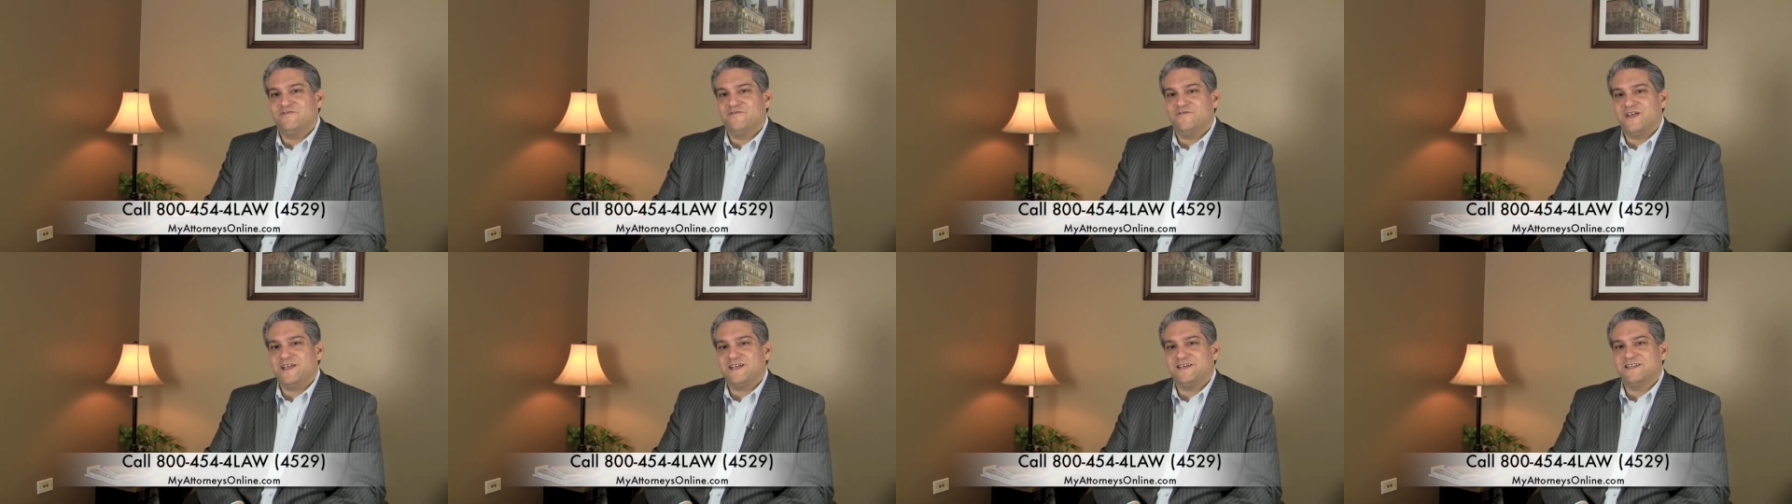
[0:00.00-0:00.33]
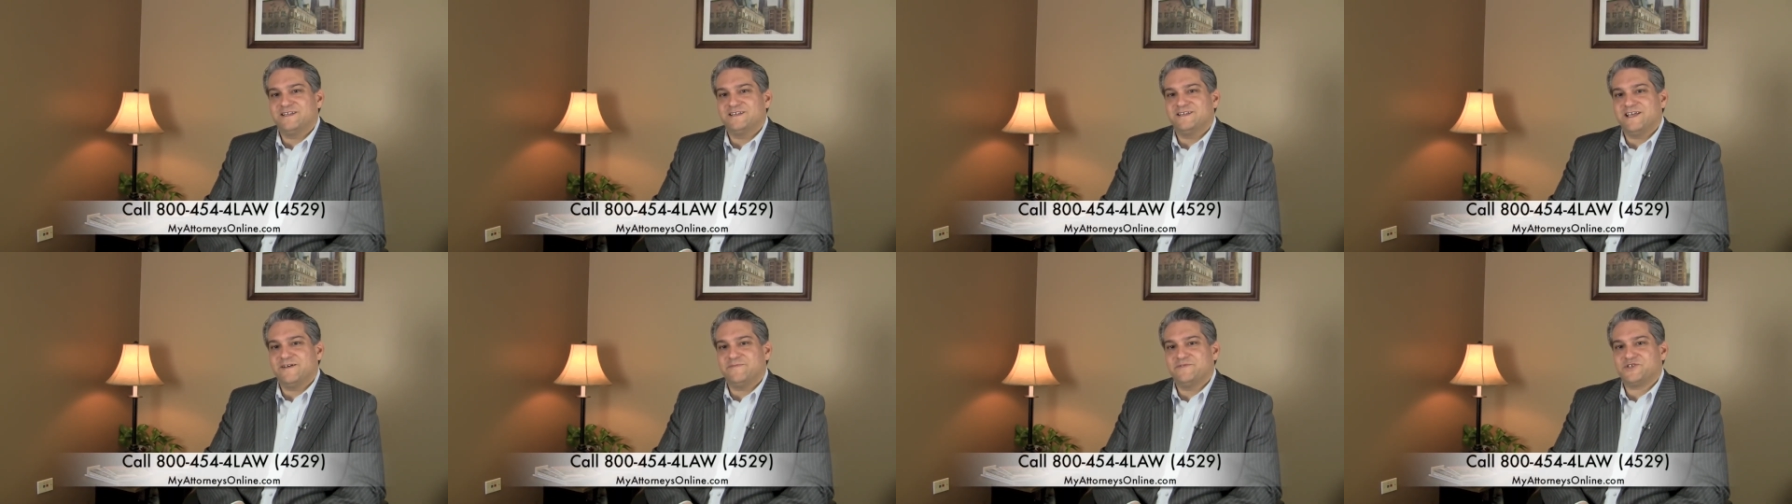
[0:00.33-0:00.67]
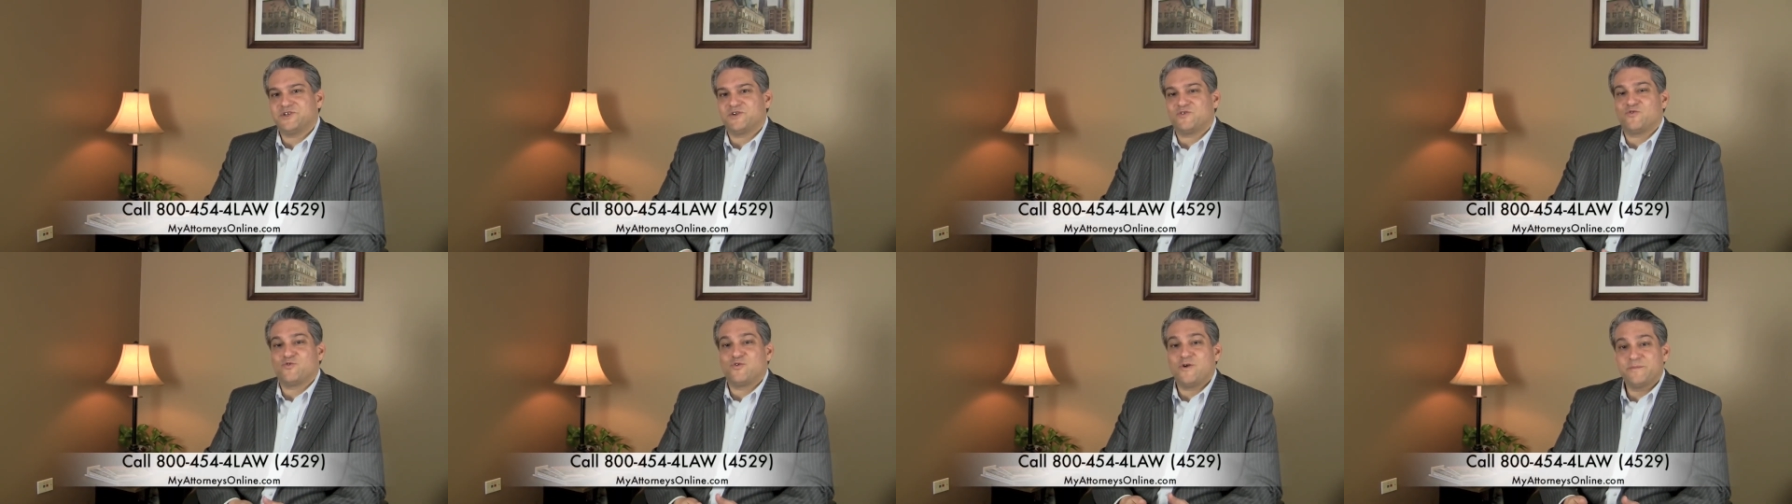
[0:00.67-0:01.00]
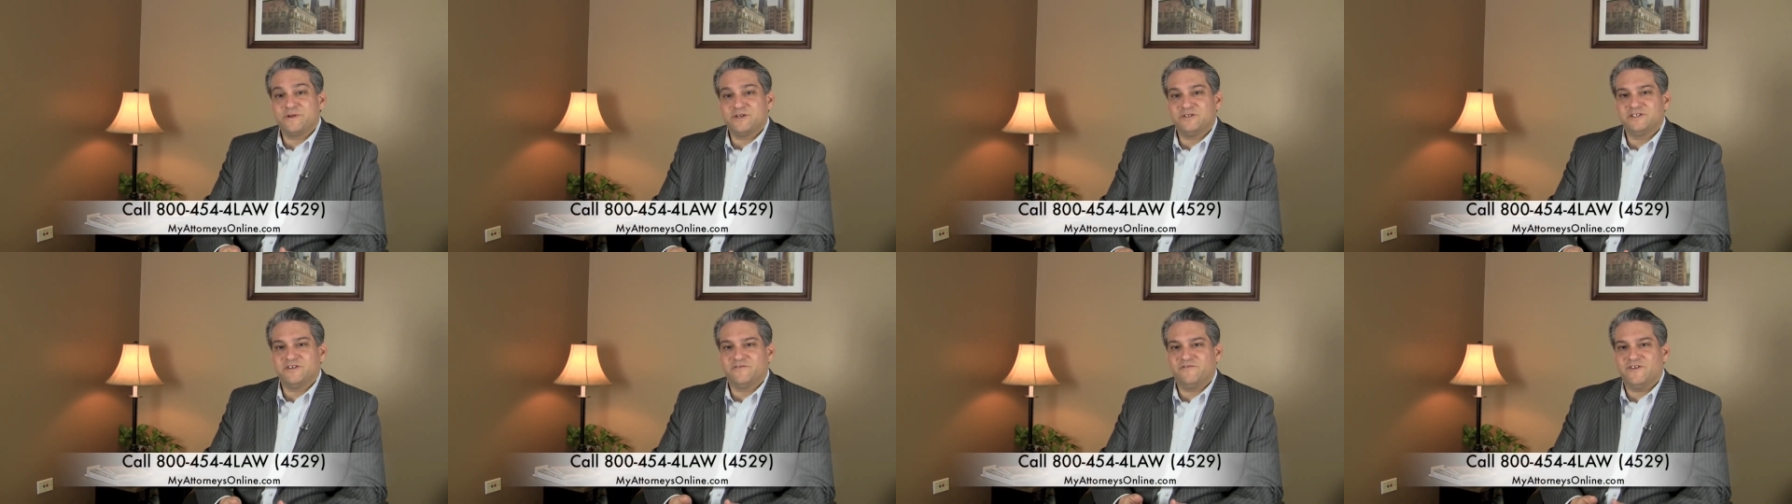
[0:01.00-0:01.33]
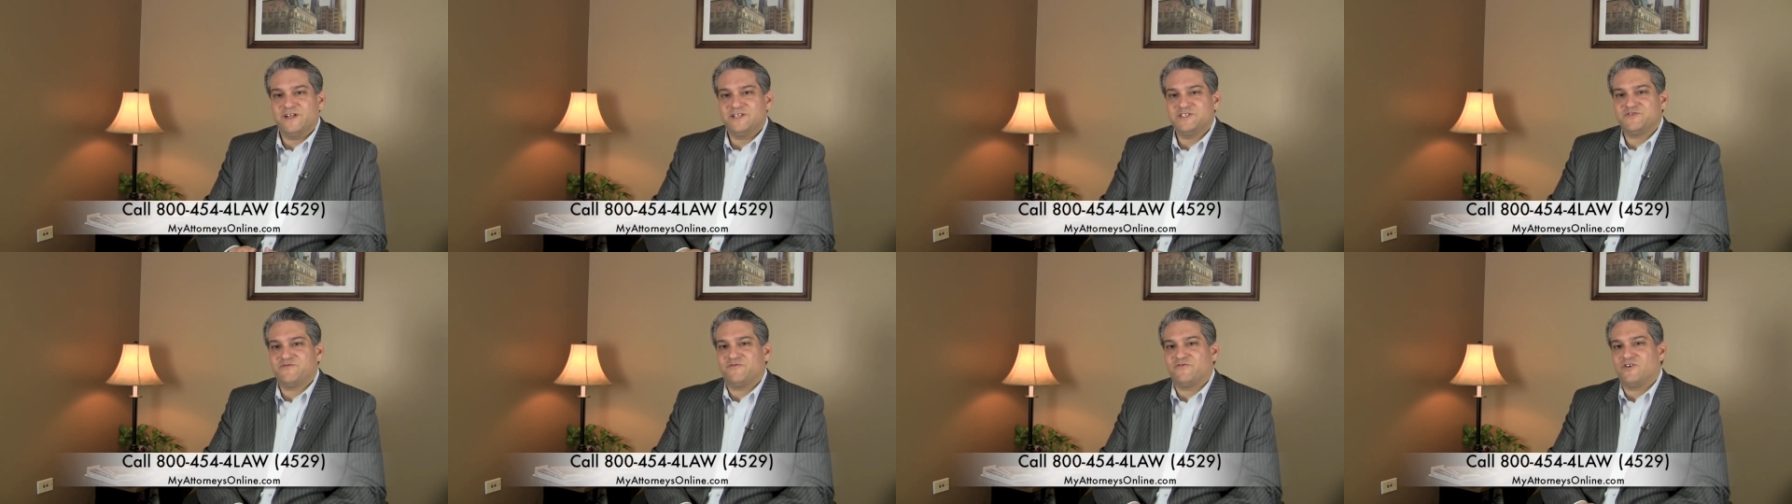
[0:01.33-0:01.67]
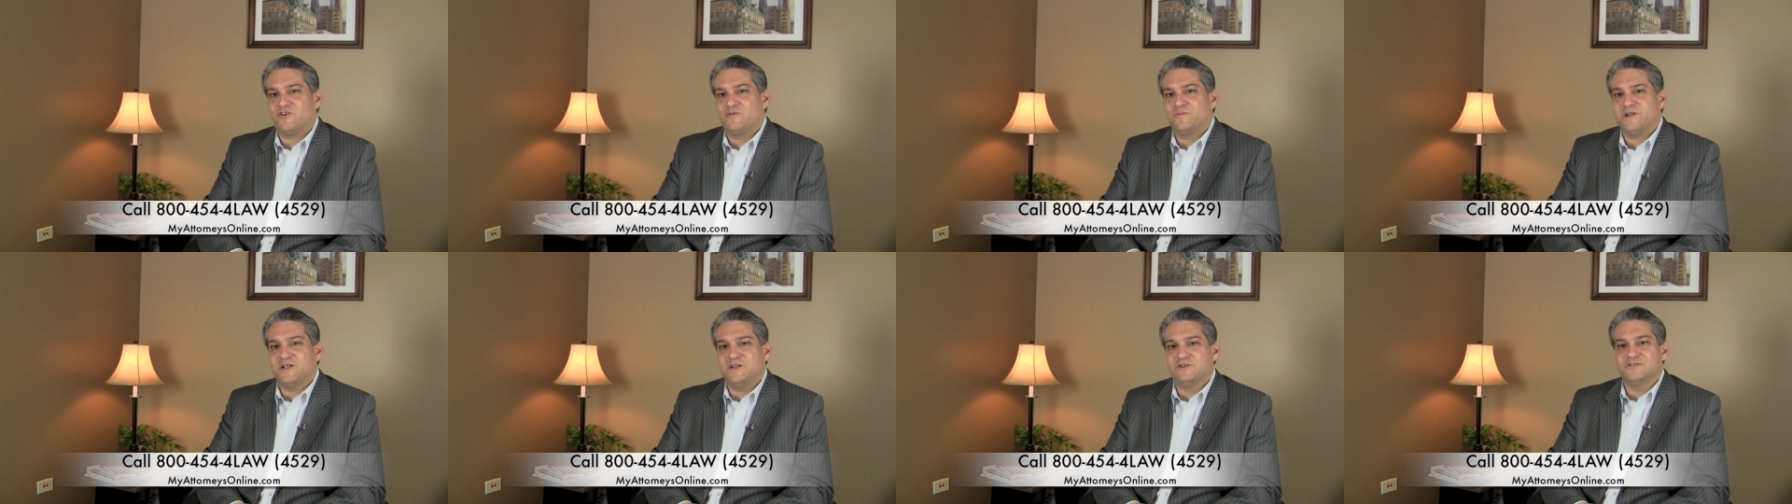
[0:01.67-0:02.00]
Fagan & Davis, a criminal defense
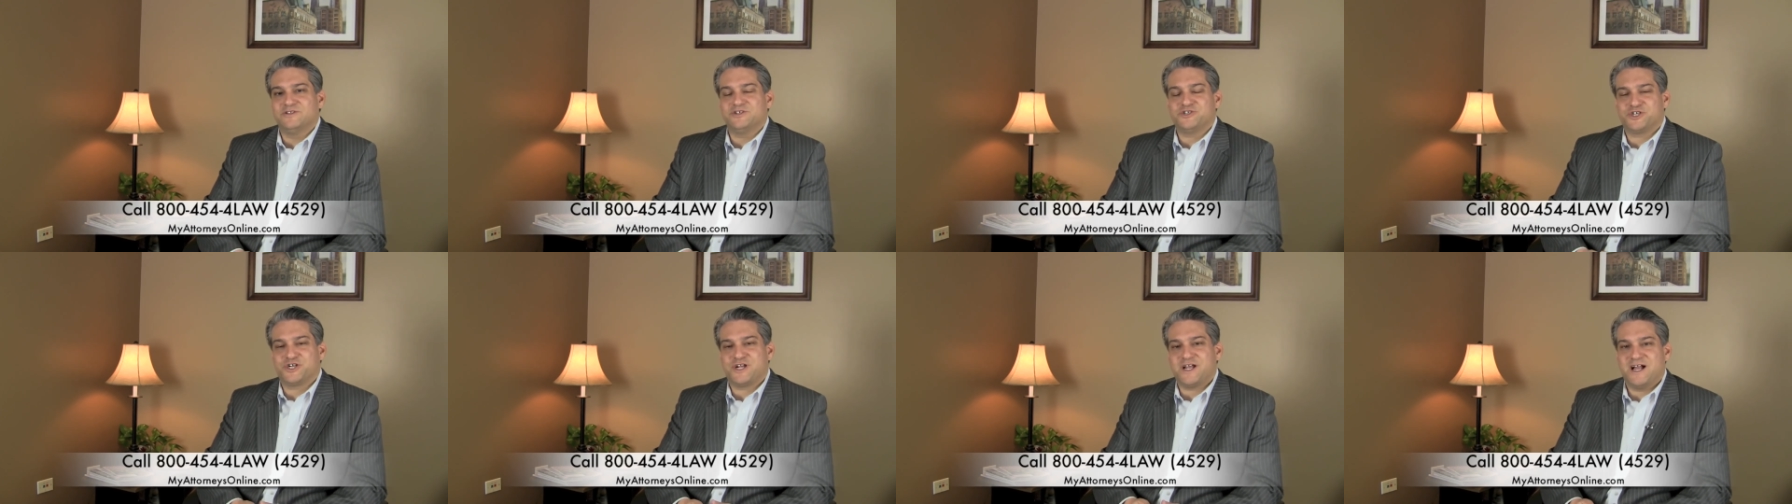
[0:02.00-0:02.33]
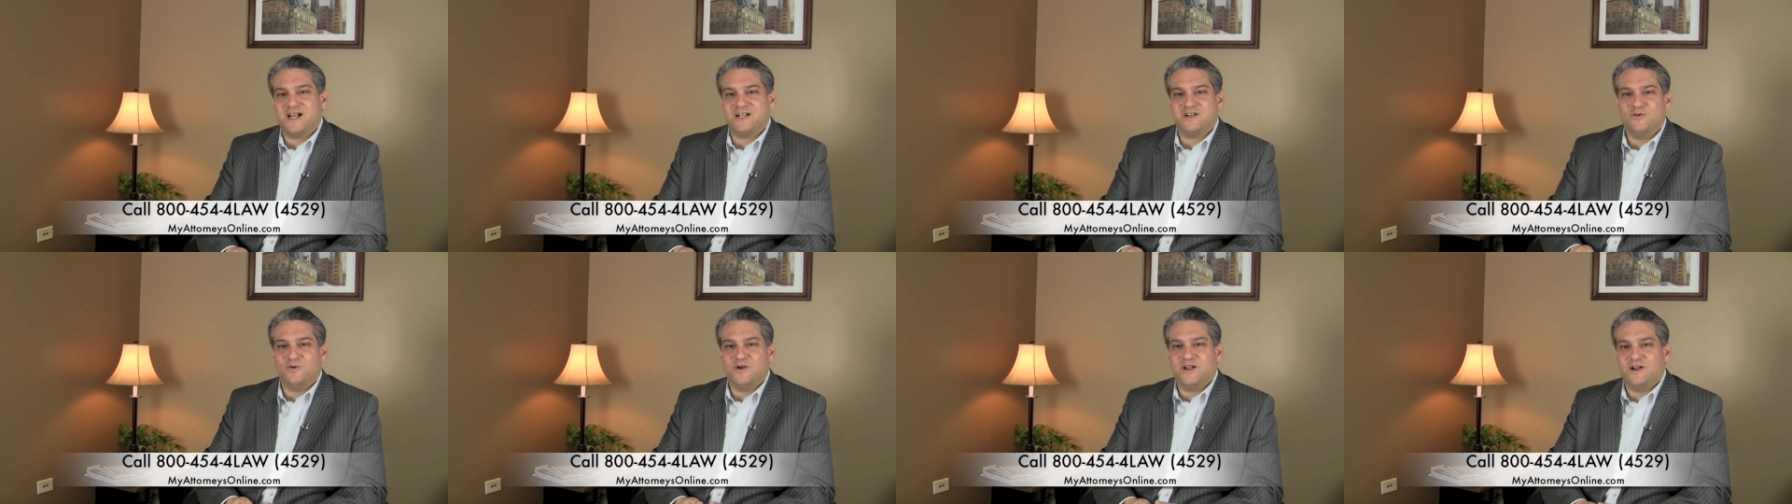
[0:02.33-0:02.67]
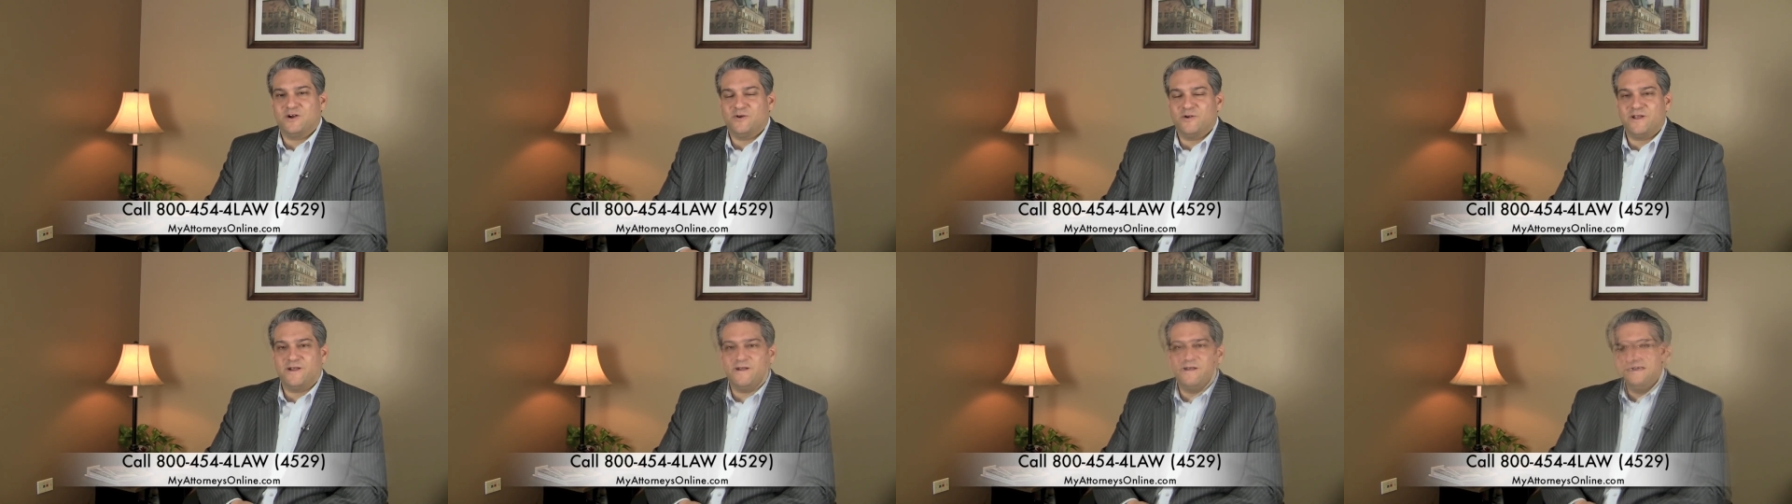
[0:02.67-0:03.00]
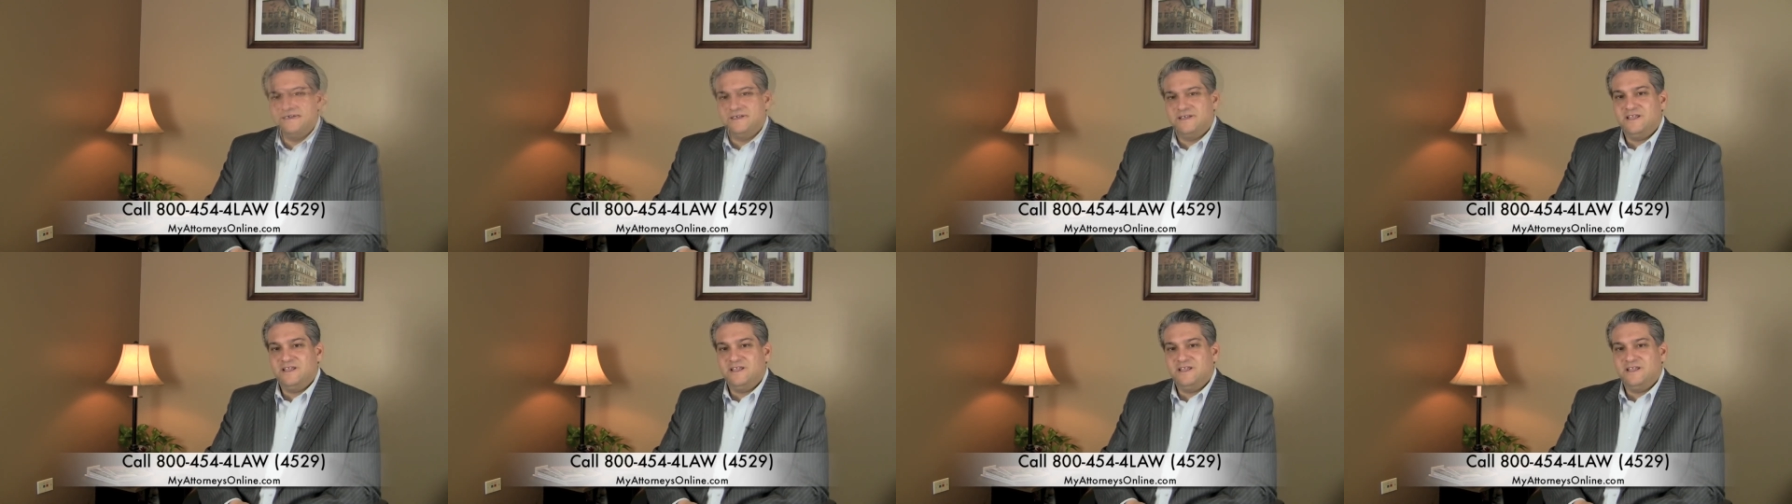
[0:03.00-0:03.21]
firm here in the Chicago area.